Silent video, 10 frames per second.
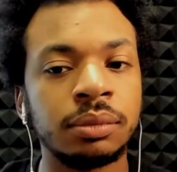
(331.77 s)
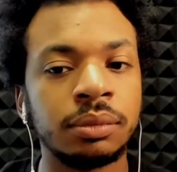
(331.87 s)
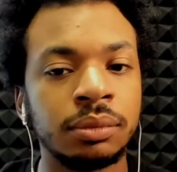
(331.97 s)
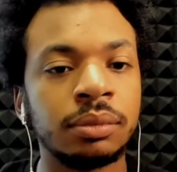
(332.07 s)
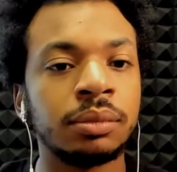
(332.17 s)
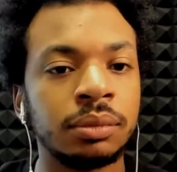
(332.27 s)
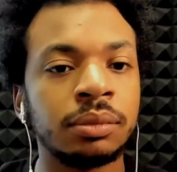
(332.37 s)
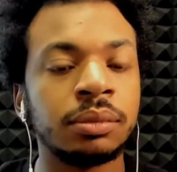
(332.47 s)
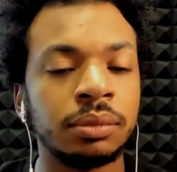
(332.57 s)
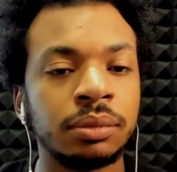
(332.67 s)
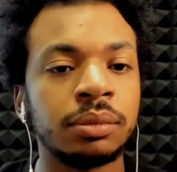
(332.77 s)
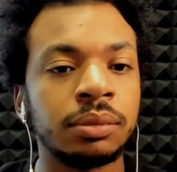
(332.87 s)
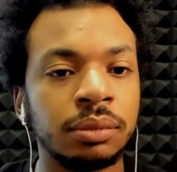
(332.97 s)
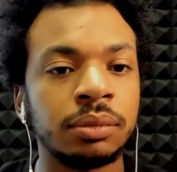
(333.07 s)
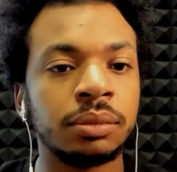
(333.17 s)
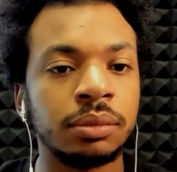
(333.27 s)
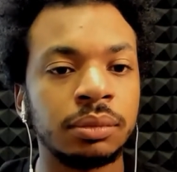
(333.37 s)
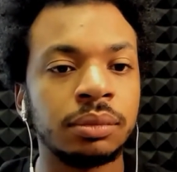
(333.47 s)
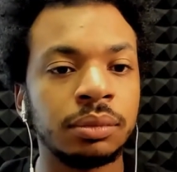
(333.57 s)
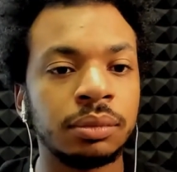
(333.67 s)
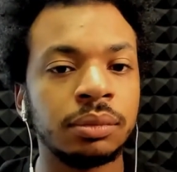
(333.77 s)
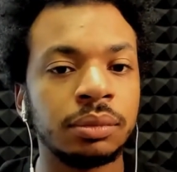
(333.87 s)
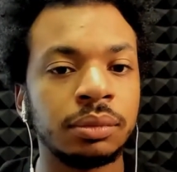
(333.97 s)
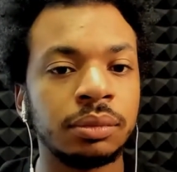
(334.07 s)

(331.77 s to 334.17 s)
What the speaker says: (silent)